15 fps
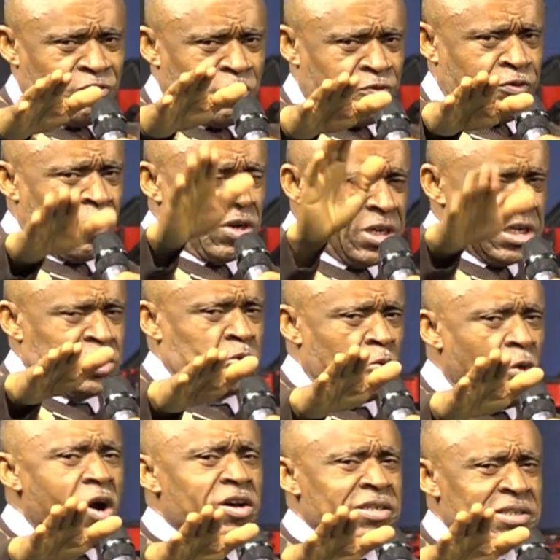for these
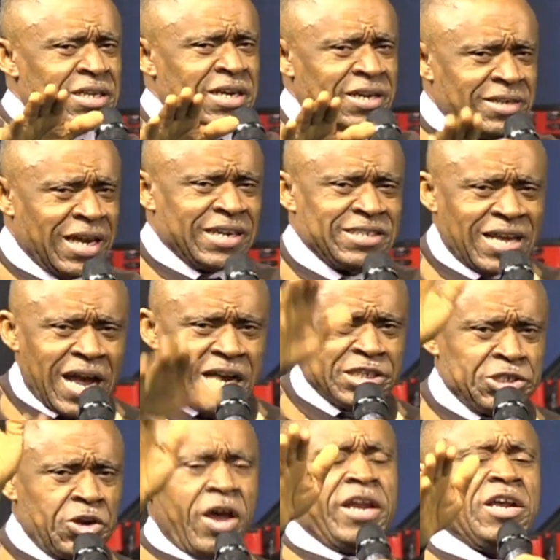ones that are
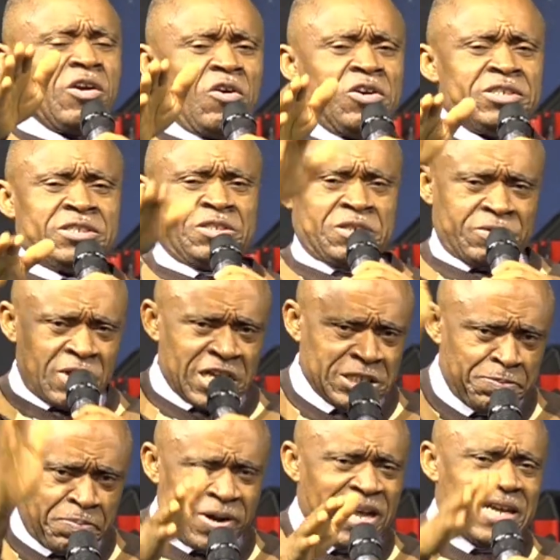joining us to
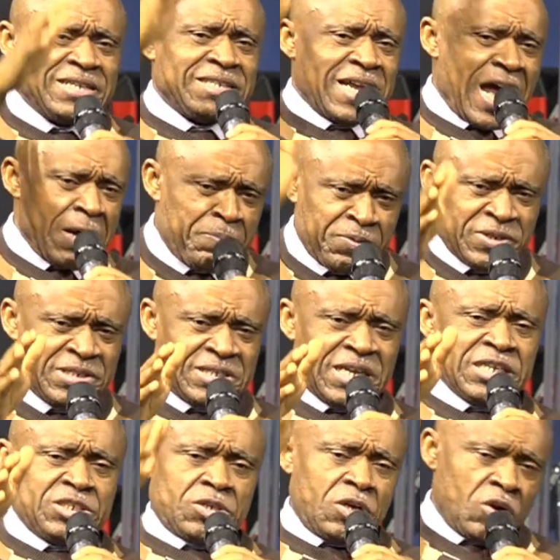express
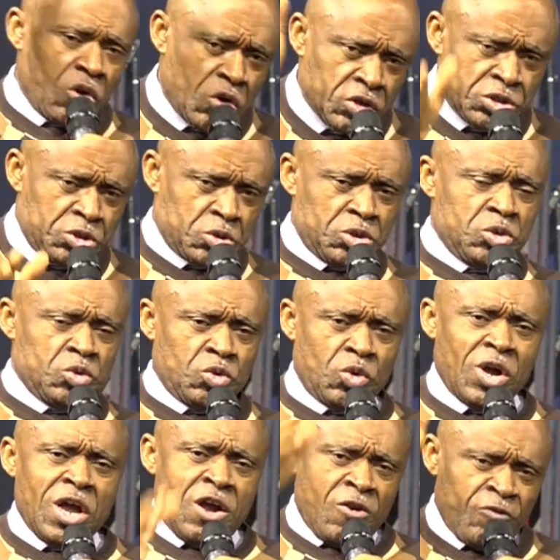appreciation unto you
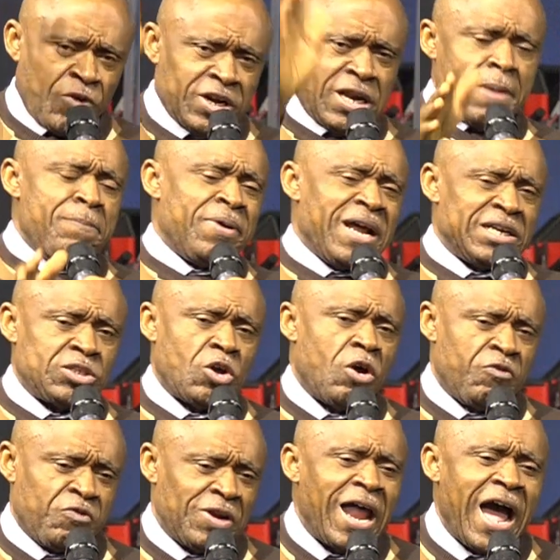for the breath
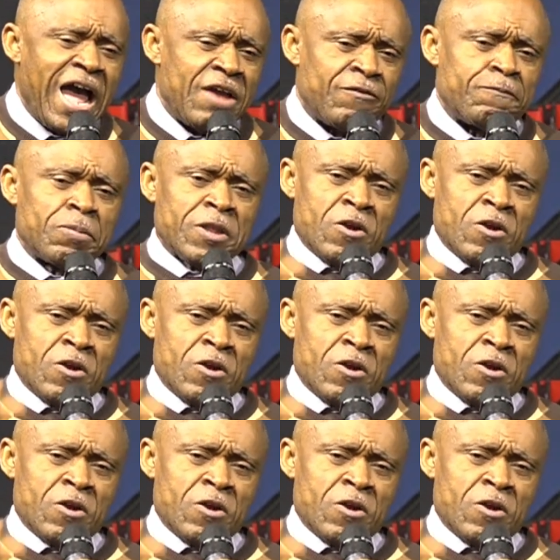of life.